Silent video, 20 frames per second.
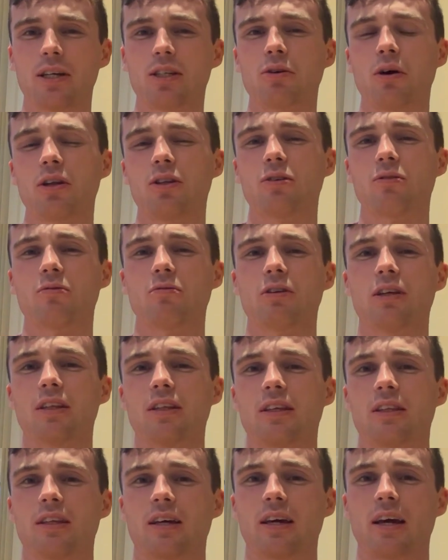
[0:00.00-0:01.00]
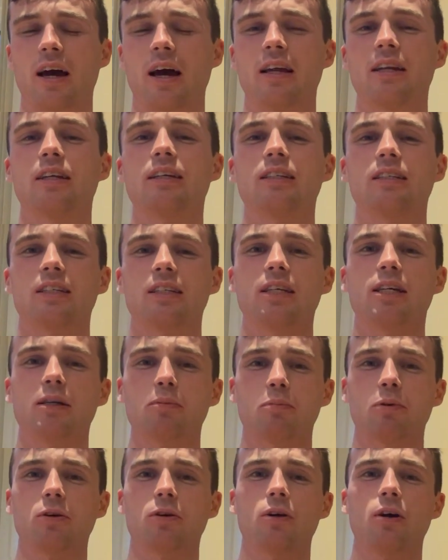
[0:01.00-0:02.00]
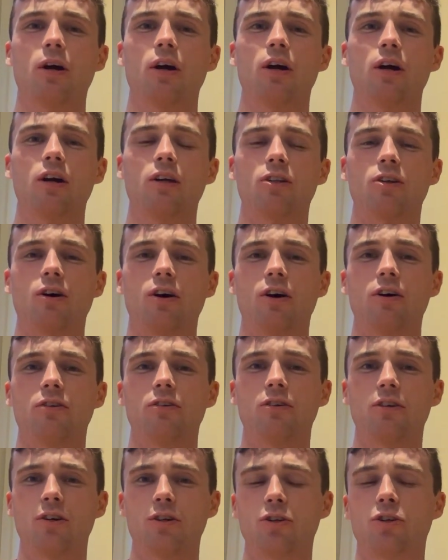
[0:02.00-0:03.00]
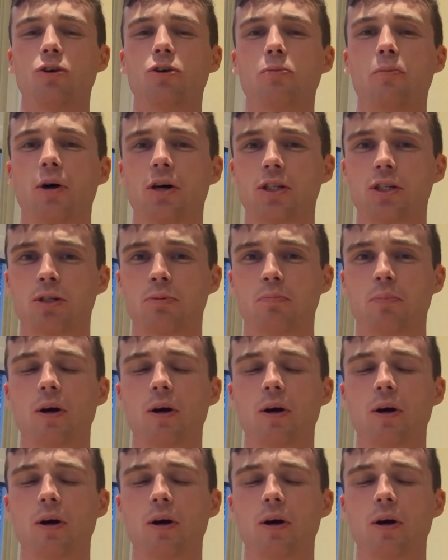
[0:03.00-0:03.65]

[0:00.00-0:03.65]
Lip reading: so I don't really think I need to taper down too much.